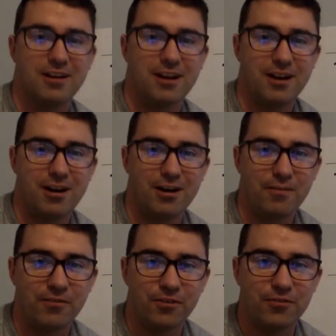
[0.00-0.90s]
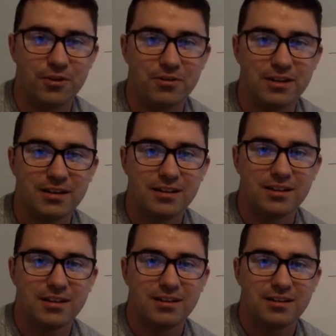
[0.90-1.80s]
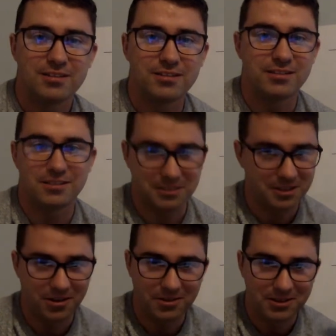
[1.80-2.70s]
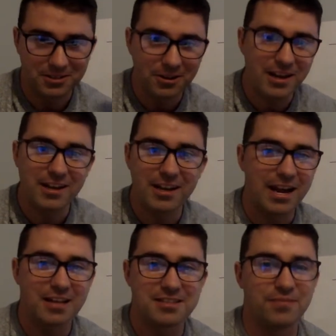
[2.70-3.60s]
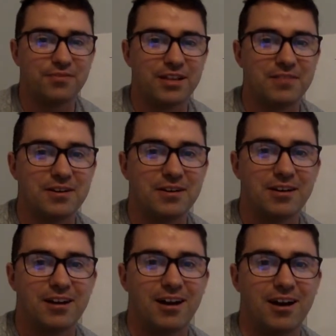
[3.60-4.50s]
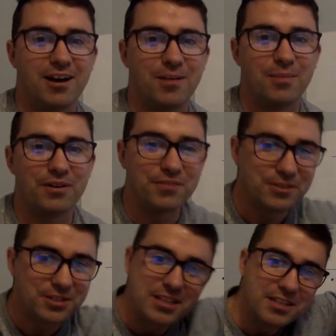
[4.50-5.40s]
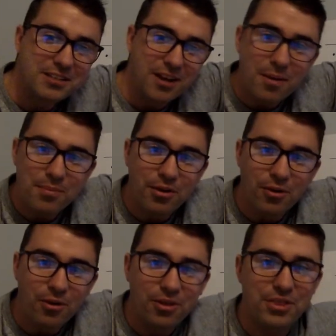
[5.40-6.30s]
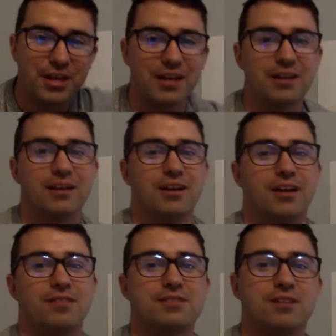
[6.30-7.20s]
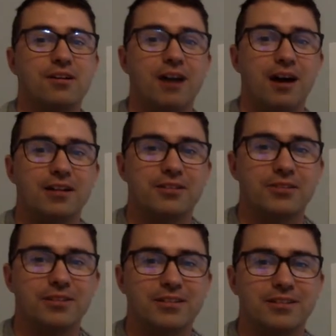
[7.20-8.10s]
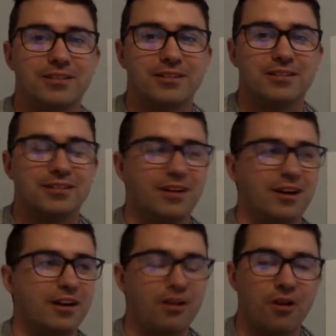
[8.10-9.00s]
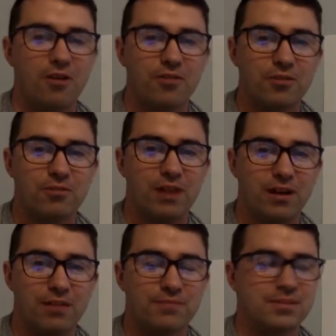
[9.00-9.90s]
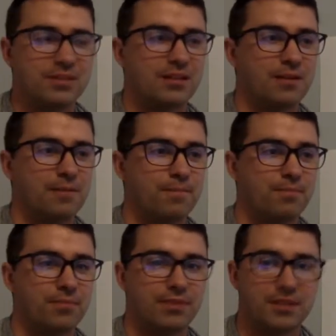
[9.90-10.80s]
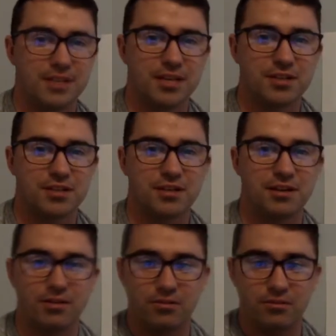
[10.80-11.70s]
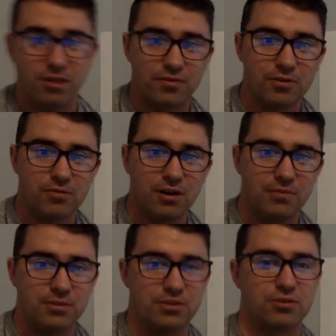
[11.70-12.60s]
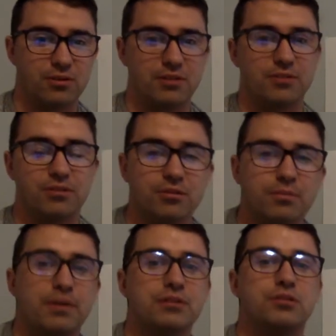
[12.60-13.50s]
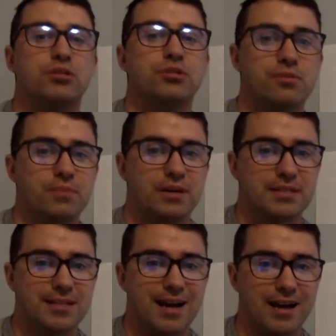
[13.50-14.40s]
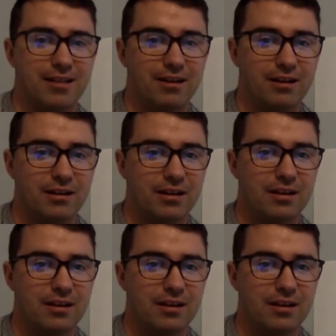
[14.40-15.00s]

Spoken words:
for food. It's great. It adds some flavor, but if you just like dump the whole thing of salt onto it, it overwhelms the dish. It would overwhelm your story. So don't put too much dialogue